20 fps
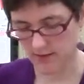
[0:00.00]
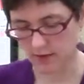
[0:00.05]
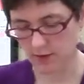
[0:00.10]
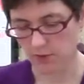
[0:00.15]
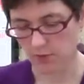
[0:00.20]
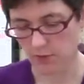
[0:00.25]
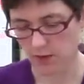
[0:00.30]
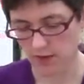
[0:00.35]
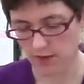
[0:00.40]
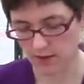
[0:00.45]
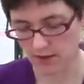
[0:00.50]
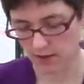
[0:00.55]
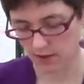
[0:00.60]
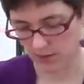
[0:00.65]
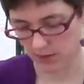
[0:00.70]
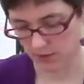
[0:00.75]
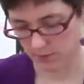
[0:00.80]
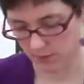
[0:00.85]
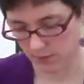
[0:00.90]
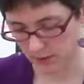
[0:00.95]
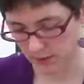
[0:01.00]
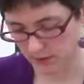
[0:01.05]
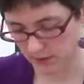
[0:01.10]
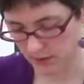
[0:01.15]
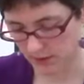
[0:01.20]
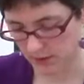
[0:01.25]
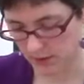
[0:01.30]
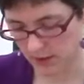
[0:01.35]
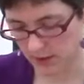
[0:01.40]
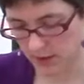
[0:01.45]
and you want to start to build
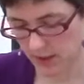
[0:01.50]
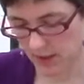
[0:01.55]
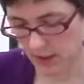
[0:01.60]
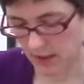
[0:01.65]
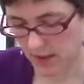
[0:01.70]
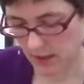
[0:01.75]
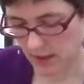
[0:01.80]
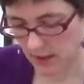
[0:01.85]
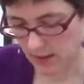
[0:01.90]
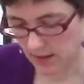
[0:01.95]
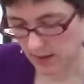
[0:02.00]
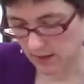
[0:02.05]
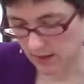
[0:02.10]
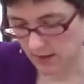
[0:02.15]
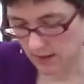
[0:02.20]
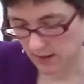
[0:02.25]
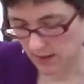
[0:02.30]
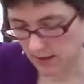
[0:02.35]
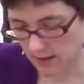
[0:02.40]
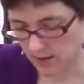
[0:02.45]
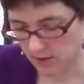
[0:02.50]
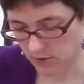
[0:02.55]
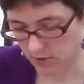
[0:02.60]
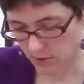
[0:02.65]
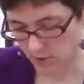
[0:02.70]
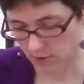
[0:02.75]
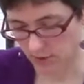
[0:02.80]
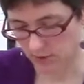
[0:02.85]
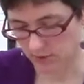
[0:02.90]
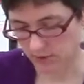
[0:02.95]
in this
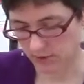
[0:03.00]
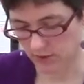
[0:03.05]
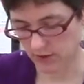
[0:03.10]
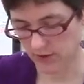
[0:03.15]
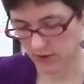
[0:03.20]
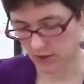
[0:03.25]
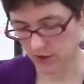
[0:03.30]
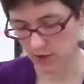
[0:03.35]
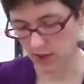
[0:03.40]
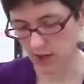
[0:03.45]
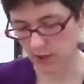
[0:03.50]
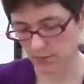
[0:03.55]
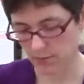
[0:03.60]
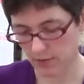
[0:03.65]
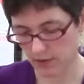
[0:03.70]
sort of shape.